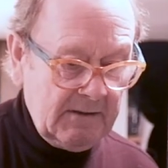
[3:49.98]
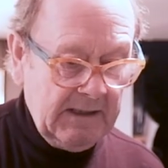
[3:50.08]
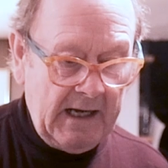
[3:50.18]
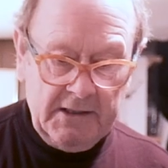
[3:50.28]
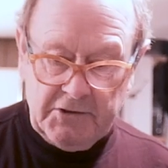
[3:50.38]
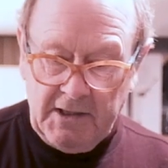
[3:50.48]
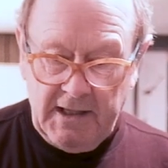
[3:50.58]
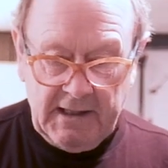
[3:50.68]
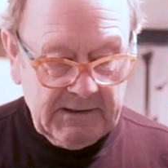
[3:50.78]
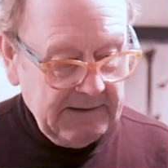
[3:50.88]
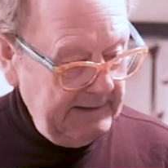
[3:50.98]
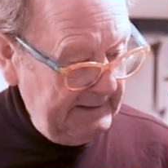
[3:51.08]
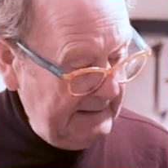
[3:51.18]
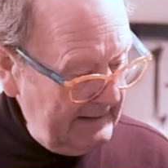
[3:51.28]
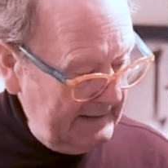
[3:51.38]
contrast.
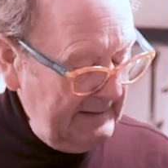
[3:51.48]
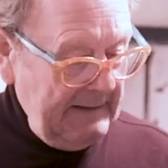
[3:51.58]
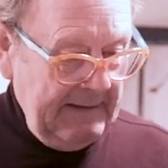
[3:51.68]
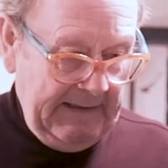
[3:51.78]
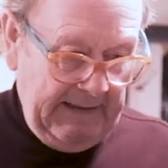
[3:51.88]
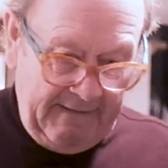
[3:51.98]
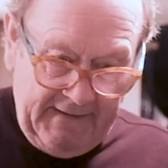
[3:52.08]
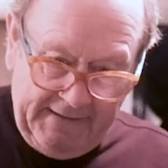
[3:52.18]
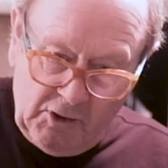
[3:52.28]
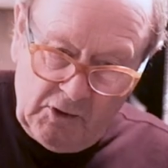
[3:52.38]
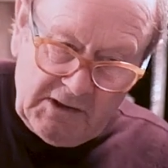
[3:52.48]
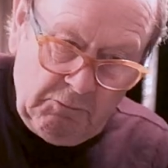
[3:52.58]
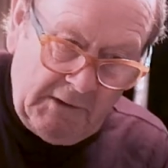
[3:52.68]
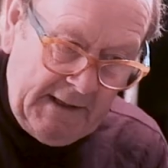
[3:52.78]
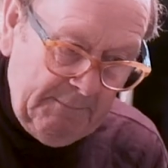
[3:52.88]
And then, of course,
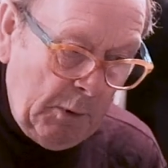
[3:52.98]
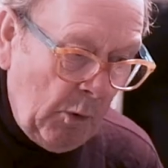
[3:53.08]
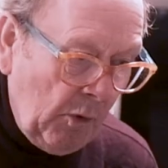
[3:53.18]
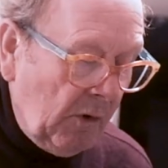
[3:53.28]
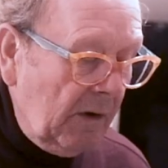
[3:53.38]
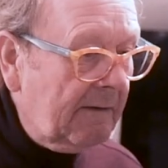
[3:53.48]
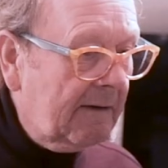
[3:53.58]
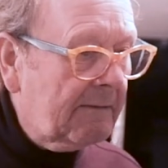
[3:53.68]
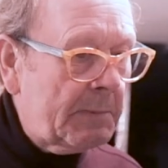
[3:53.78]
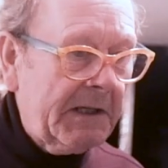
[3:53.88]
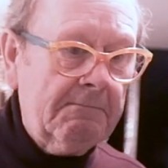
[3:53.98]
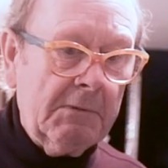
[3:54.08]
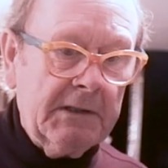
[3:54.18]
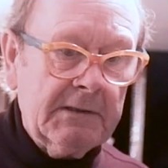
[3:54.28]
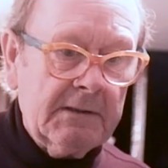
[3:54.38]
when I pour the
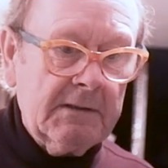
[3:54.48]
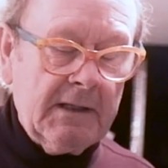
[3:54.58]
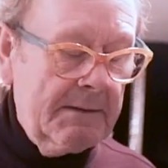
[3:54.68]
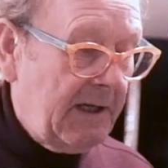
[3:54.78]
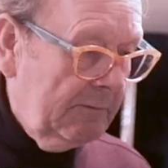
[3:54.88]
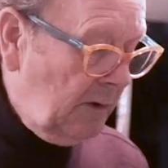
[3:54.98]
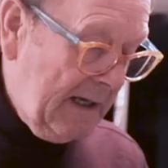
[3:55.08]
pigment, when